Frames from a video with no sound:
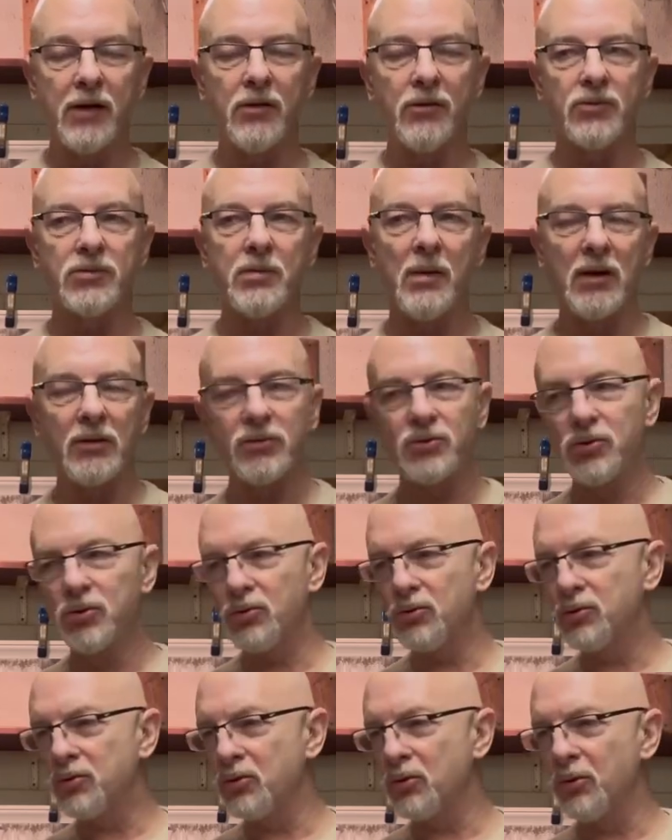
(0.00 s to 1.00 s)
It was about
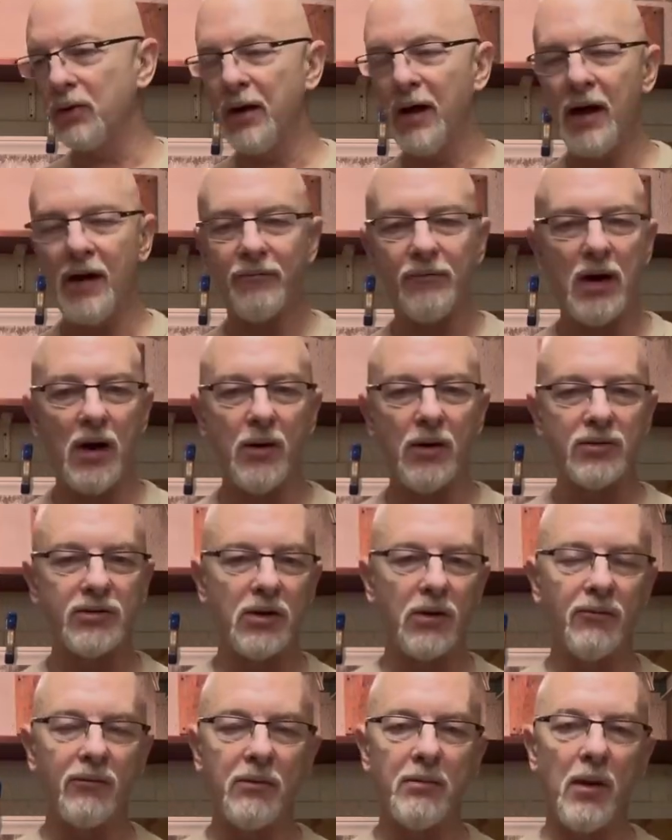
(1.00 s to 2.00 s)
2.5 hours. I
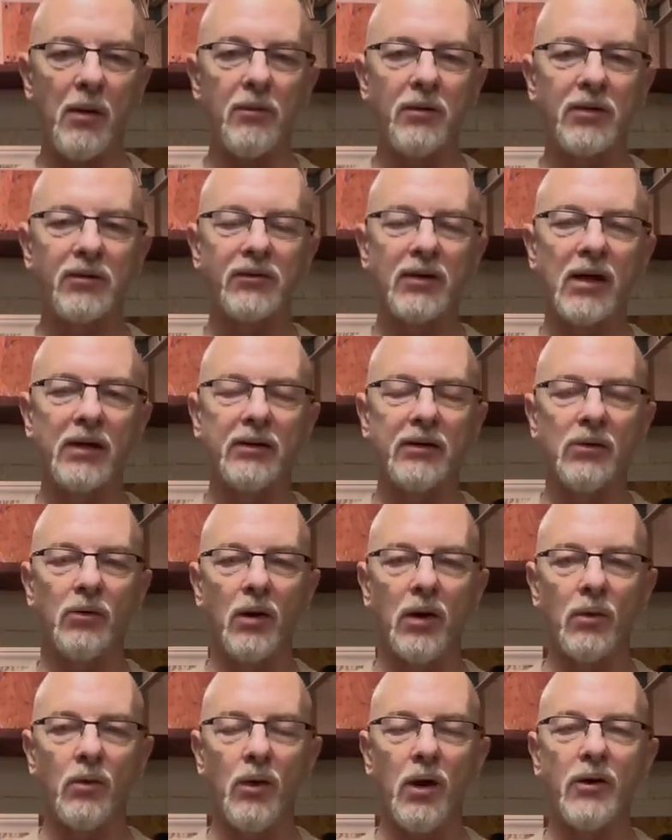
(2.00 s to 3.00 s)
don't remember exactly what
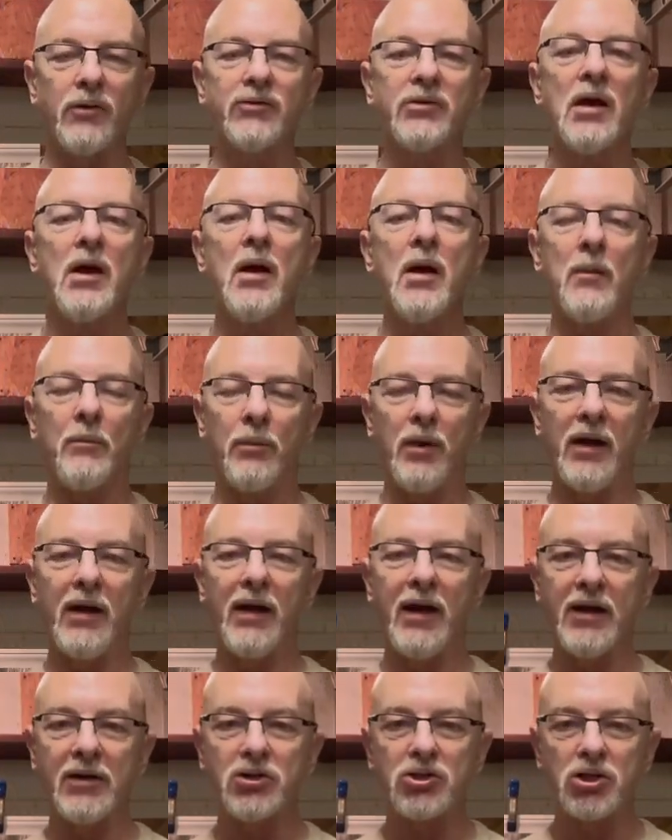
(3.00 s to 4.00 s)
it was, but I
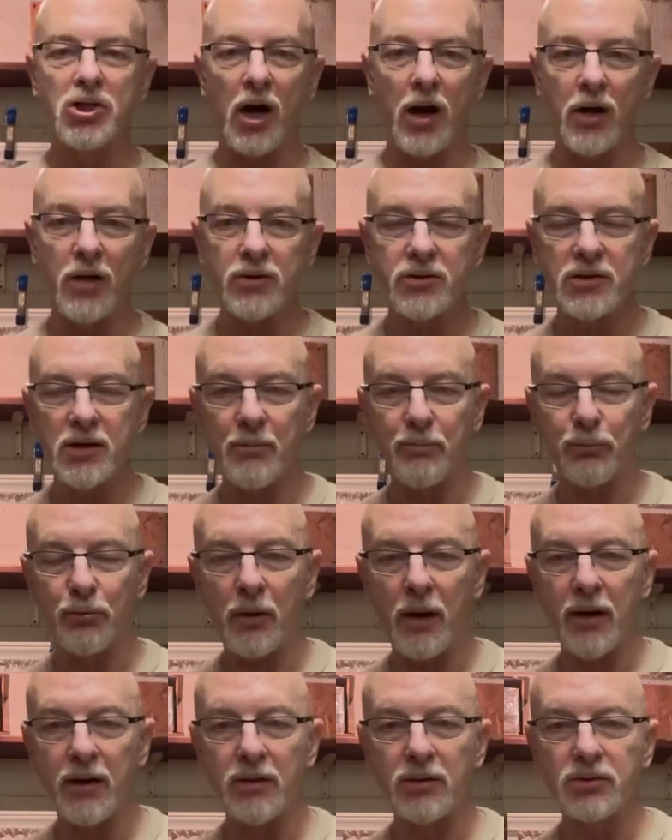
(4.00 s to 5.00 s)
had charged it
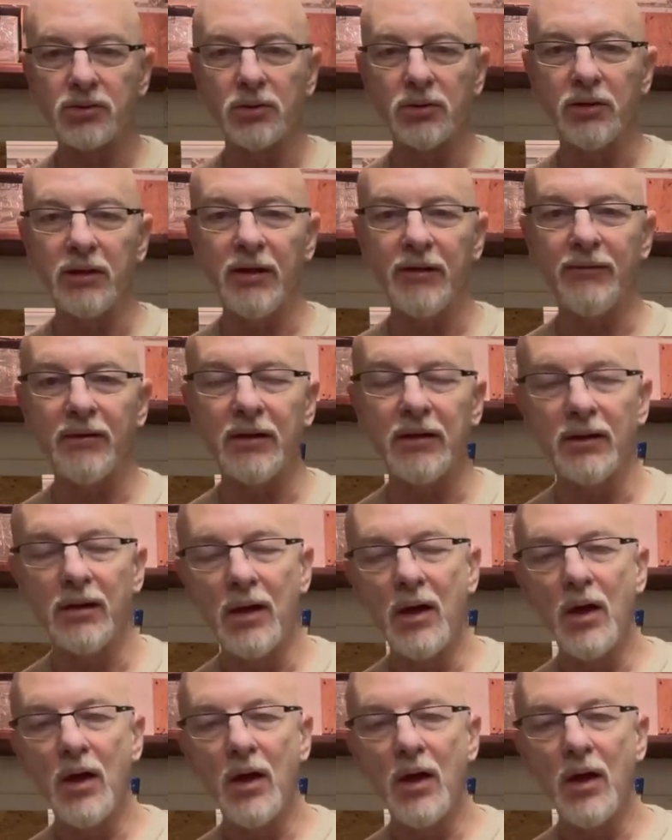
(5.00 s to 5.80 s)
prior to leaving.